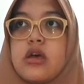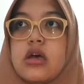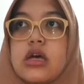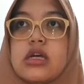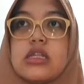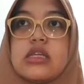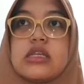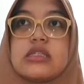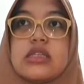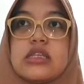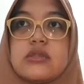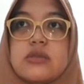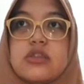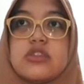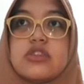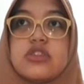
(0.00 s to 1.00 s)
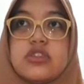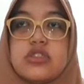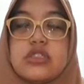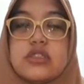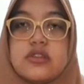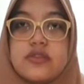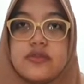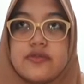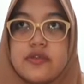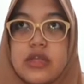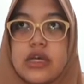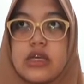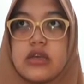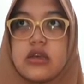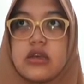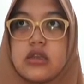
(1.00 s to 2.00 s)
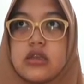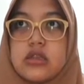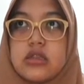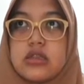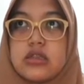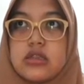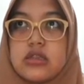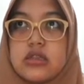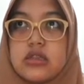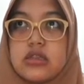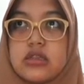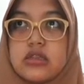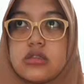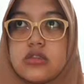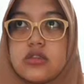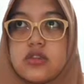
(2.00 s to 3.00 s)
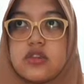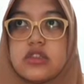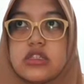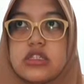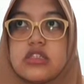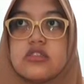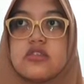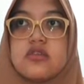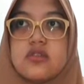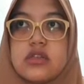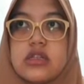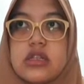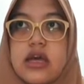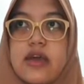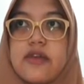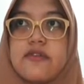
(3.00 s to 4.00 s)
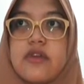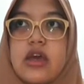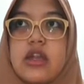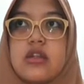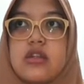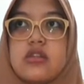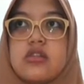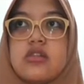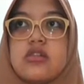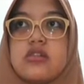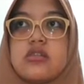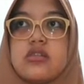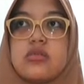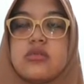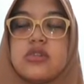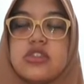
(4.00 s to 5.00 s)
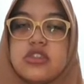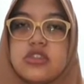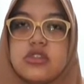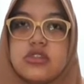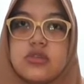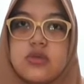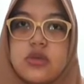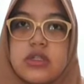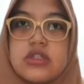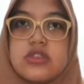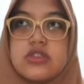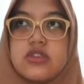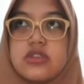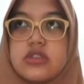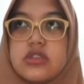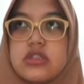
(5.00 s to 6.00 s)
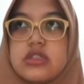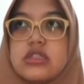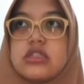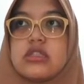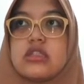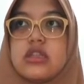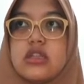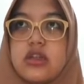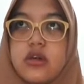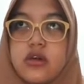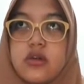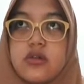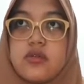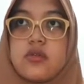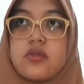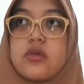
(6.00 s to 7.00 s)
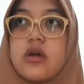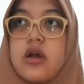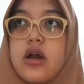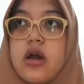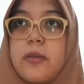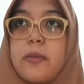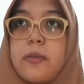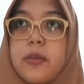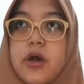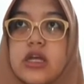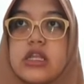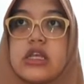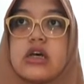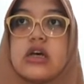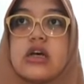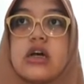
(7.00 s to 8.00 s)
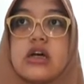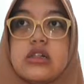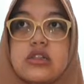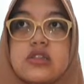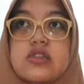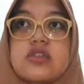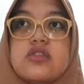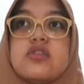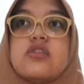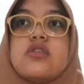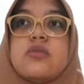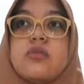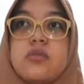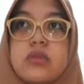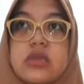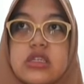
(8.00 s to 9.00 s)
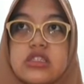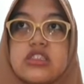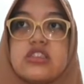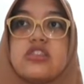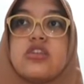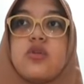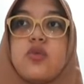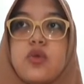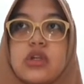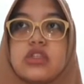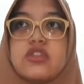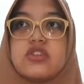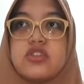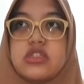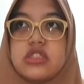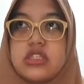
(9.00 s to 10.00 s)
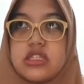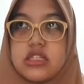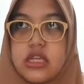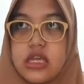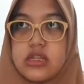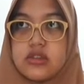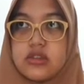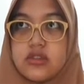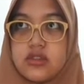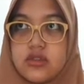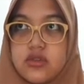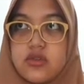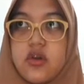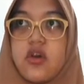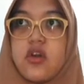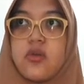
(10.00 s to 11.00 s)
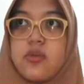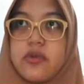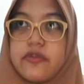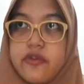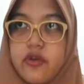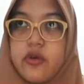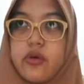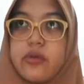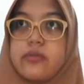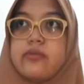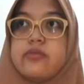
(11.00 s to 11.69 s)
An assessment should reflect students' real life and not only measure what students know, but also measure what students can do or perform.